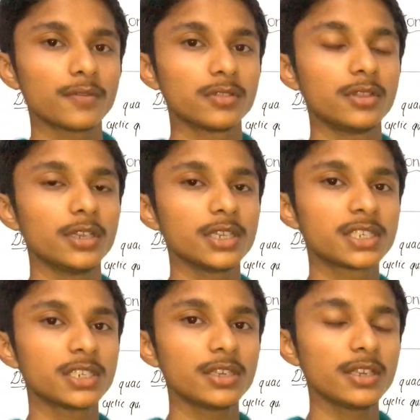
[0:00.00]
the
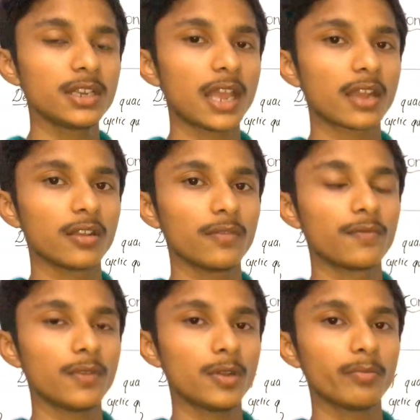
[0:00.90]
exterior angle
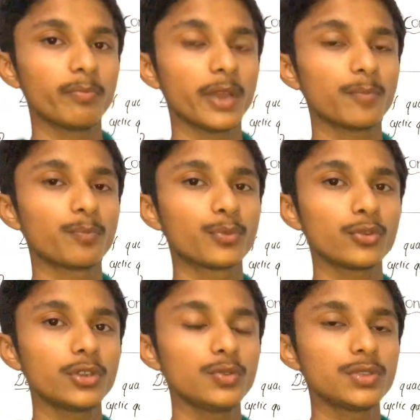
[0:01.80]
formed by
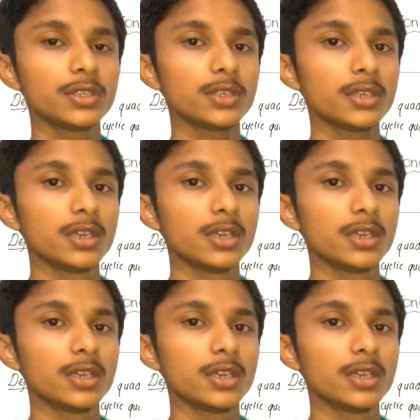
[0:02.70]
producing